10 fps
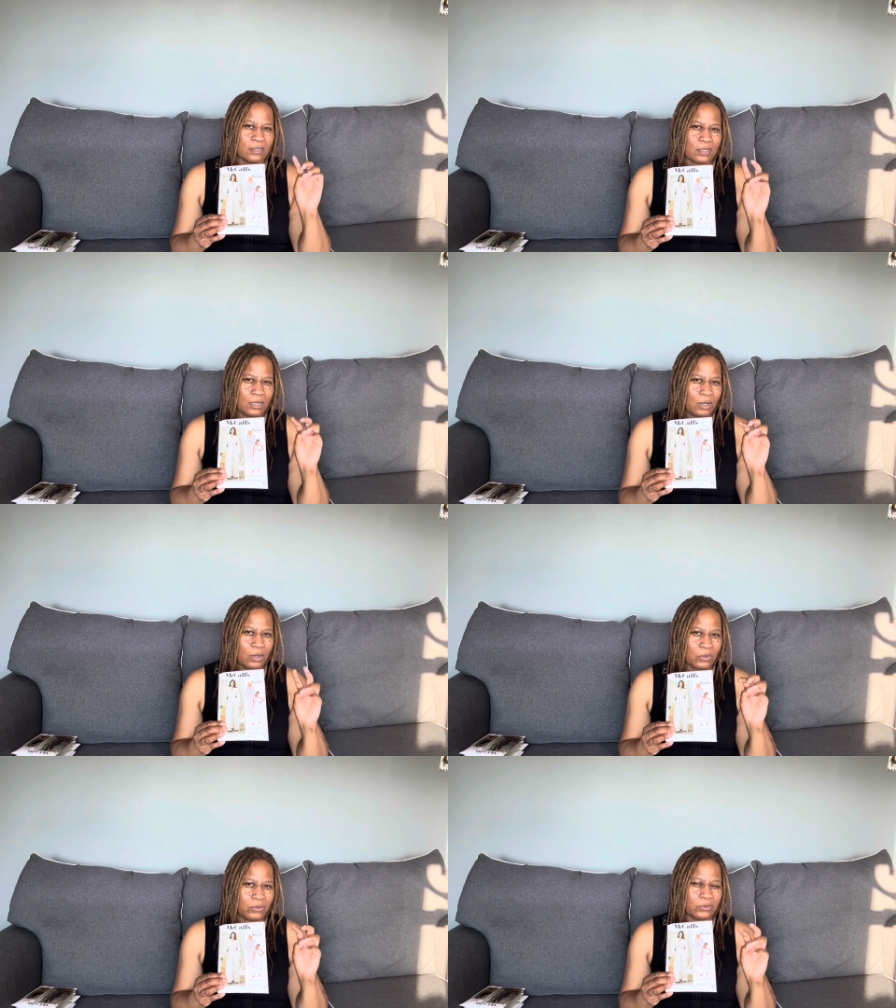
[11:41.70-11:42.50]

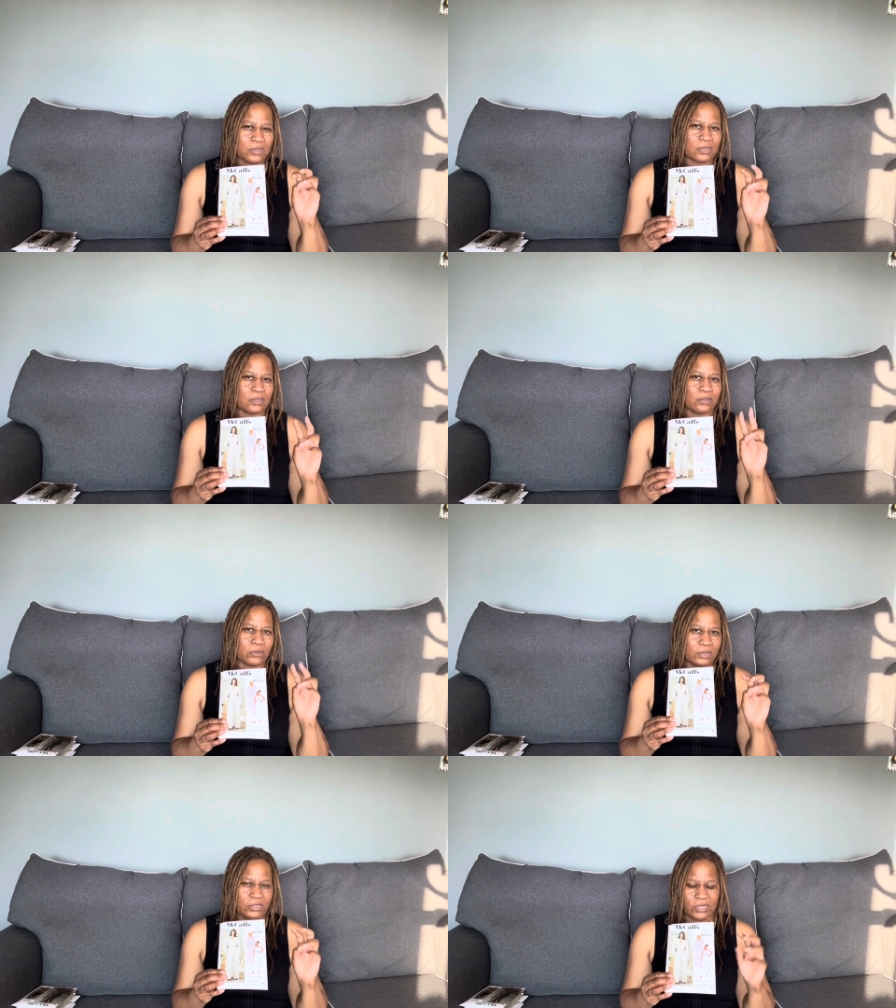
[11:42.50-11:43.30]
coat
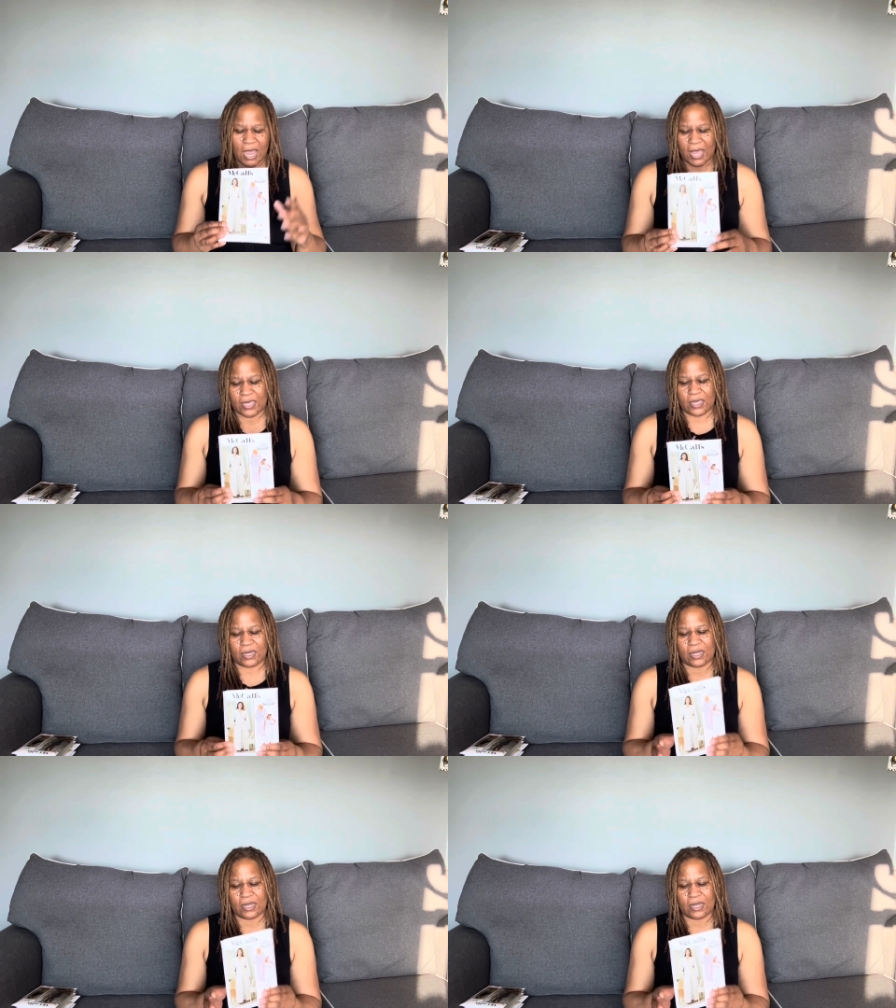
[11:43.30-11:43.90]
or jacket.